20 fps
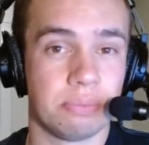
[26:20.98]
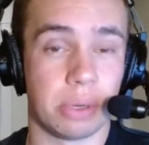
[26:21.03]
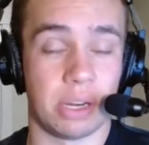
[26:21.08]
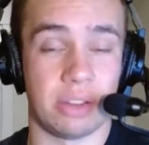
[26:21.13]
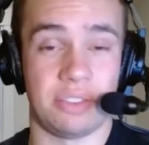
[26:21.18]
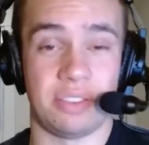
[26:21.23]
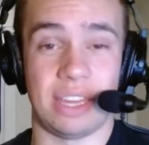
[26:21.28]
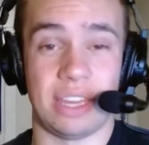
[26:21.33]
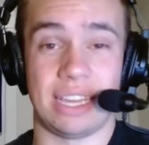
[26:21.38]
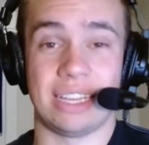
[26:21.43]

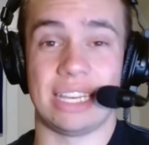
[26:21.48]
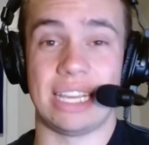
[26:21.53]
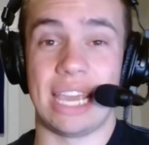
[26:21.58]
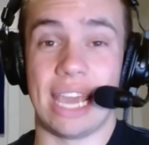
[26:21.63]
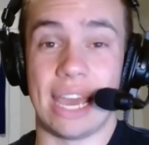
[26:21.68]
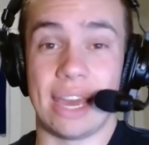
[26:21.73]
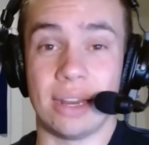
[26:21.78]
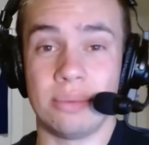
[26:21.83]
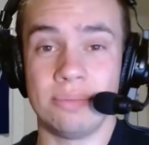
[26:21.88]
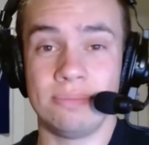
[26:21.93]
But if they could
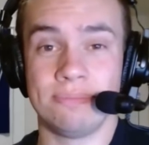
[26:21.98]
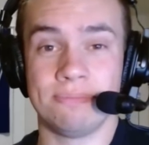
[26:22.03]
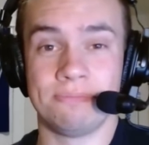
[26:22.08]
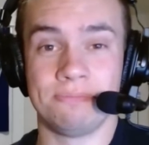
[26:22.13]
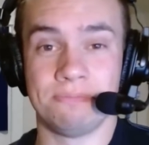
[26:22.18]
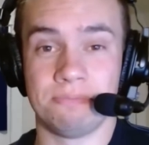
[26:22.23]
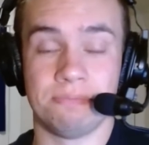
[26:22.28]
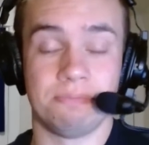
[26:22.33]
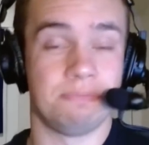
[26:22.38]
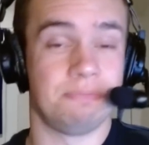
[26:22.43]
get them,
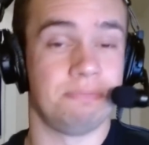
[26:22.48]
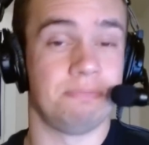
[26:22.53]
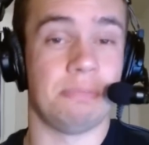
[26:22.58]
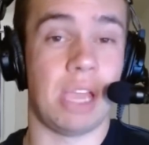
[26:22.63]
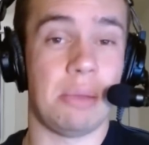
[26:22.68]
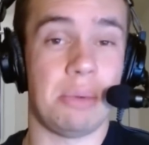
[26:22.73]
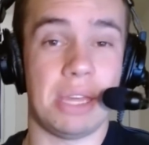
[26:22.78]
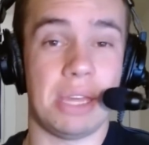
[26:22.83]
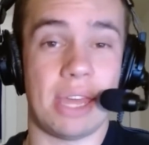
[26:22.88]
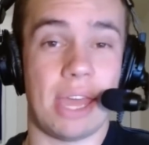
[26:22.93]

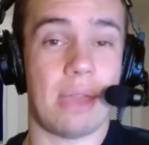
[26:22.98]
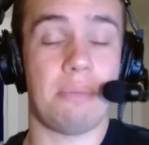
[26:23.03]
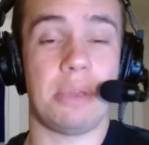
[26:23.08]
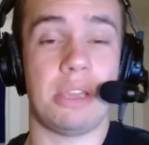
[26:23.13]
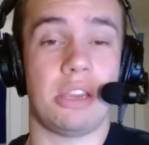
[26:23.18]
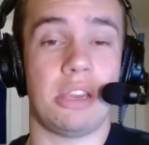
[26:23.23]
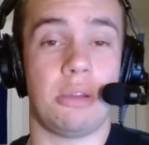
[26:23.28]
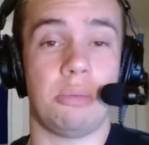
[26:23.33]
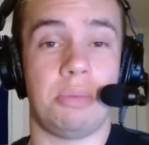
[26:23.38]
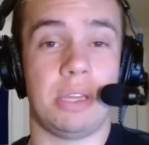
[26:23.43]
maybe that'd
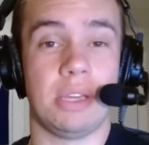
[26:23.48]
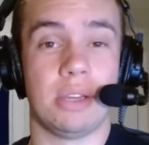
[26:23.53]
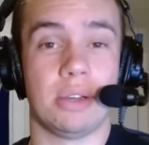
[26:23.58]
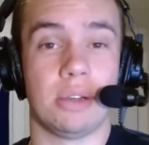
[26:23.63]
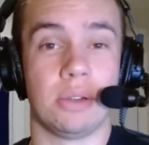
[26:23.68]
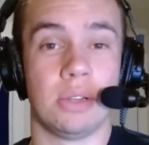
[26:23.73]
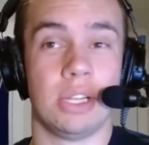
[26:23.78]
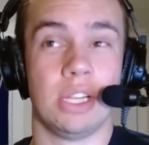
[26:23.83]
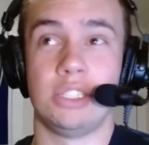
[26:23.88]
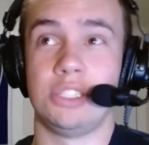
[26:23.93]
be an
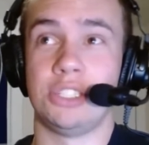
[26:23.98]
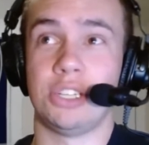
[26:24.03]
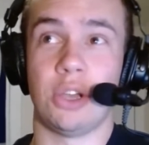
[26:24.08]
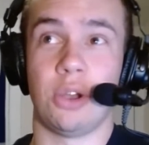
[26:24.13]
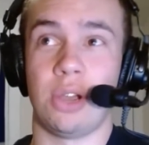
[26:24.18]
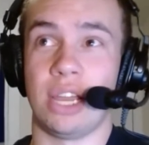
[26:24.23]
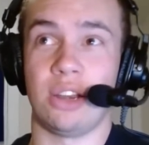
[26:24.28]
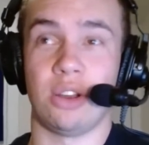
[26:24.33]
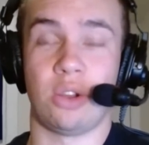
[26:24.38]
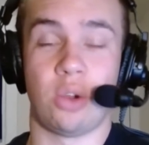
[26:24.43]
appeal to
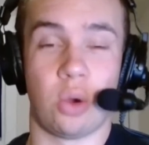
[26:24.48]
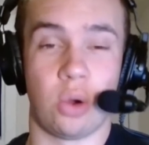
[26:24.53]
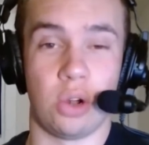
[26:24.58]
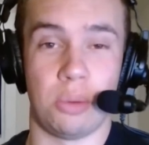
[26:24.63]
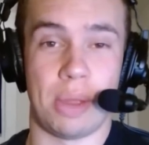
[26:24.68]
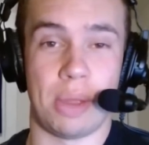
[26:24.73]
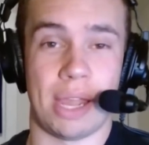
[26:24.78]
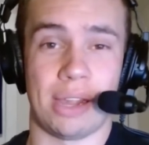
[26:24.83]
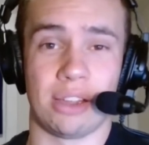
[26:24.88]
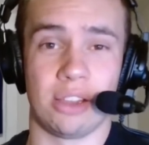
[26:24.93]
go get a
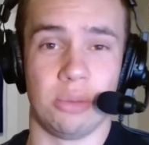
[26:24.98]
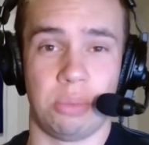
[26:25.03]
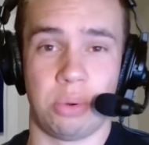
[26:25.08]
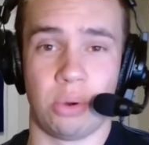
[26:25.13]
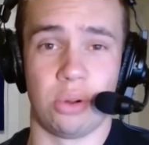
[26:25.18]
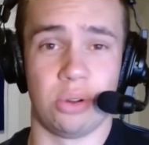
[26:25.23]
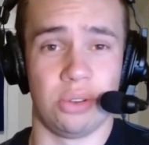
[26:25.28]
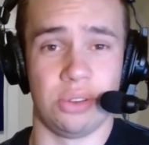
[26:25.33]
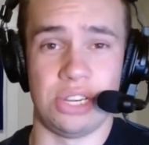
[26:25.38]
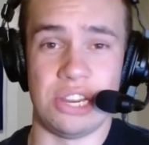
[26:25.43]
quarterback in the
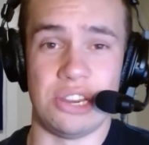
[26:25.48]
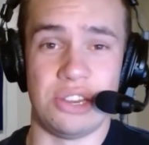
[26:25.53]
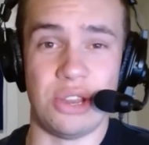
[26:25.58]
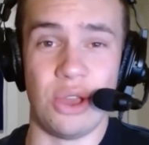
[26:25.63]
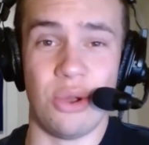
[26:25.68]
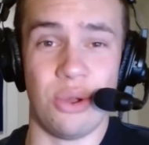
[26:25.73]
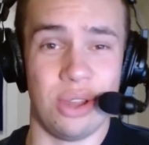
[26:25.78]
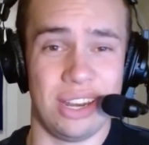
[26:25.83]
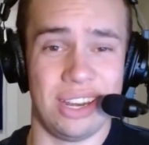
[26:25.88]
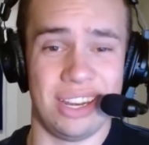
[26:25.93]
portal, and you
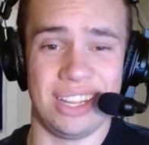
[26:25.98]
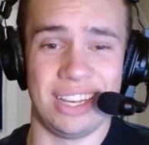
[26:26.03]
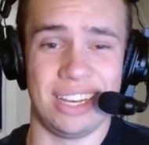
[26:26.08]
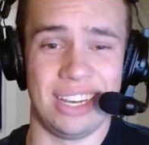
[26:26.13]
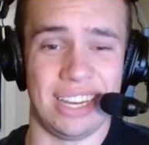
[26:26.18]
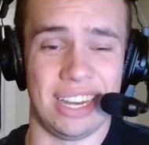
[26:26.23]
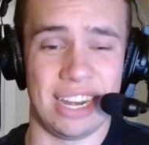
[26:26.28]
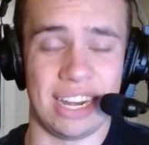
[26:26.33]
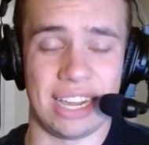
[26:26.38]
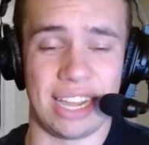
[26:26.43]
do it
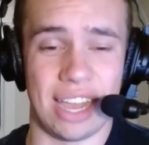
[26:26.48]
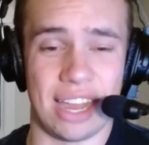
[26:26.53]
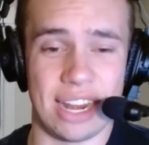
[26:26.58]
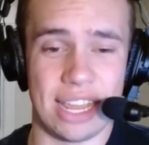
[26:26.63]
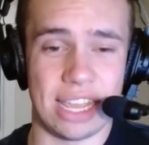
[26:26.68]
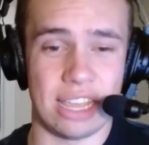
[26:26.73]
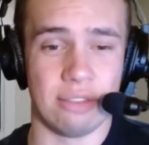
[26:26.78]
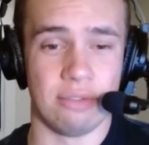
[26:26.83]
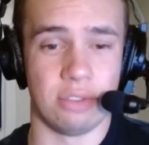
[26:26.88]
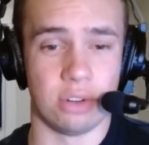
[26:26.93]
in a
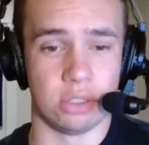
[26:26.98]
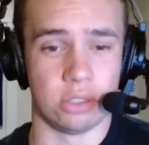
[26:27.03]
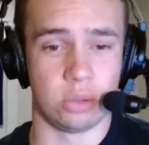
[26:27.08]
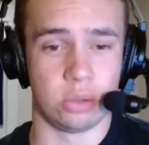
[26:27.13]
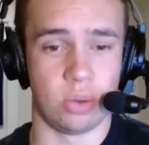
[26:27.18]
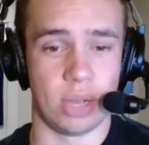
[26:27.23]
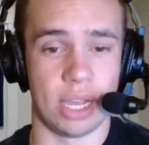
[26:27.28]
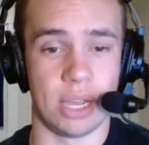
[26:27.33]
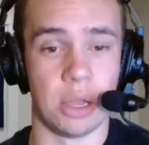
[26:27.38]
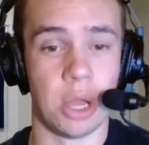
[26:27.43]
kind of
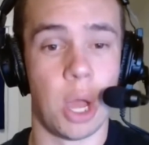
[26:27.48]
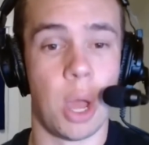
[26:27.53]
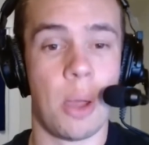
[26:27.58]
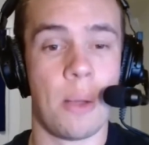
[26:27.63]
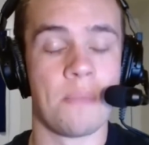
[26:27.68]
inverse way.